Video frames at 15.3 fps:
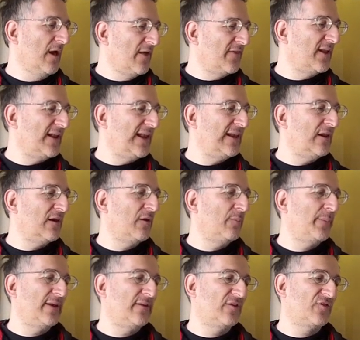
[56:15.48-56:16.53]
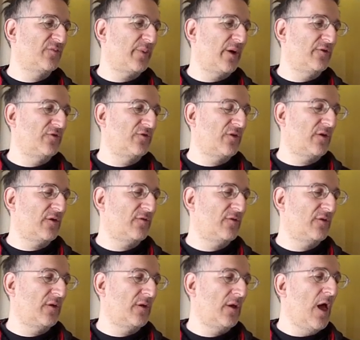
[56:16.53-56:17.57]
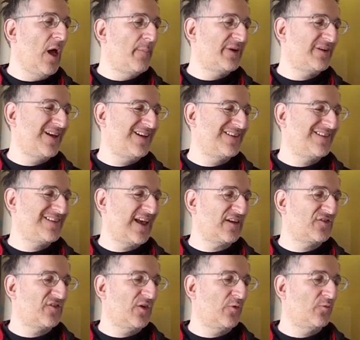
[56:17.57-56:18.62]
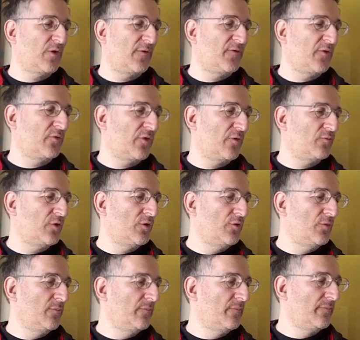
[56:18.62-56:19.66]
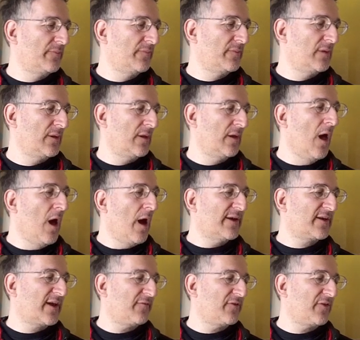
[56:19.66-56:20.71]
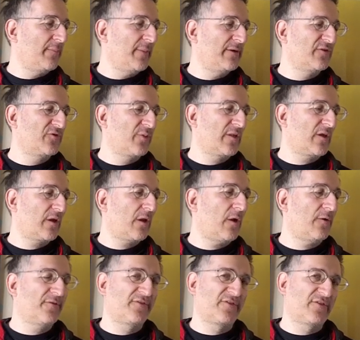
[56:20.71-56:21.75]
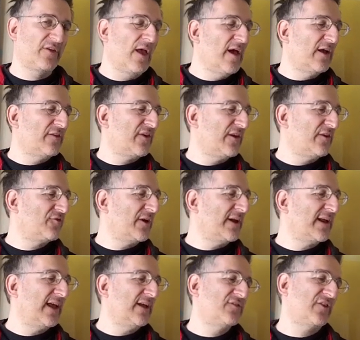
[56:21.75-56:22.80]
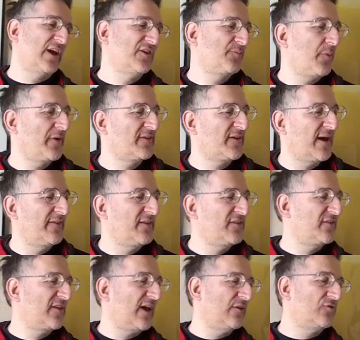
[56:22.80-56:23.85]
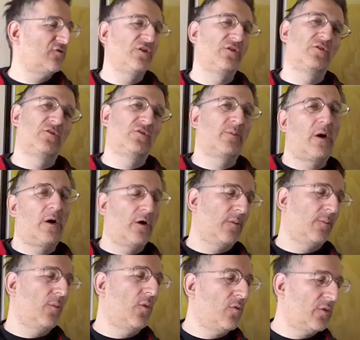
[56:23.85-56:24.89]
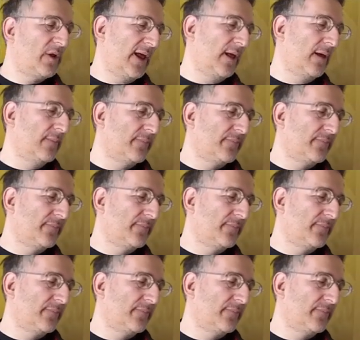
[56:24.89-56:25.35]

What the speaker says: The linen had been disposed of, but her sex still ruffled the room. I'd cover the mirrors with cloths until a drinking sage pointed out this is how Jews mark mourning.